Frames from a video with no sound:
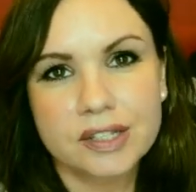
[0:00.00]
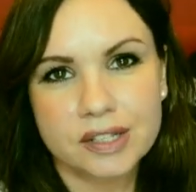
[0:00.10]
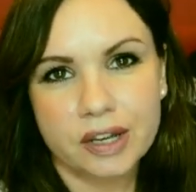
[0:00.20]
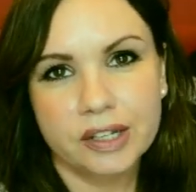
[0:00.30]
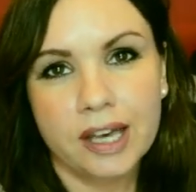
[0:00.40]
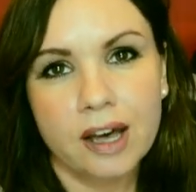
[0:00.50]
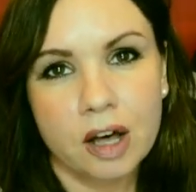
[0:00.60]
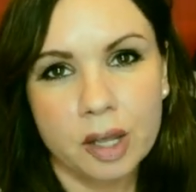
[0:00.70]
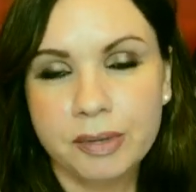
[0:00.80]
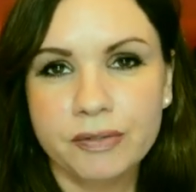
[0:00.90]
so
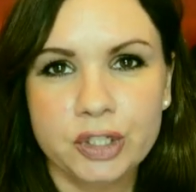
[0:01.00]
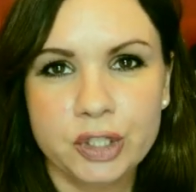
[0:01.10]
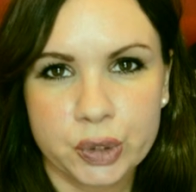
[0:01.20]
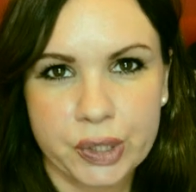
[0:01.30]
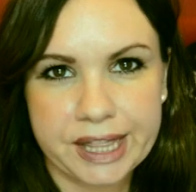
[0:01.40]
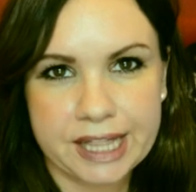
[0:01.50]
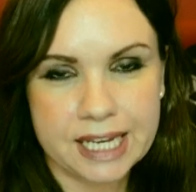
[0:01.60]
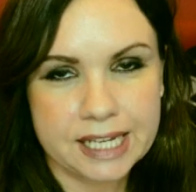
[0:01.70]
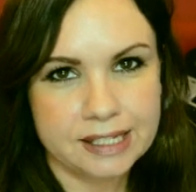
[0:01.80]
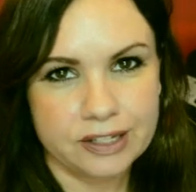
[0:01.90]
yeah, I hope you've enjoyed
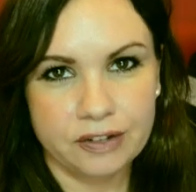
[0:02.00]
this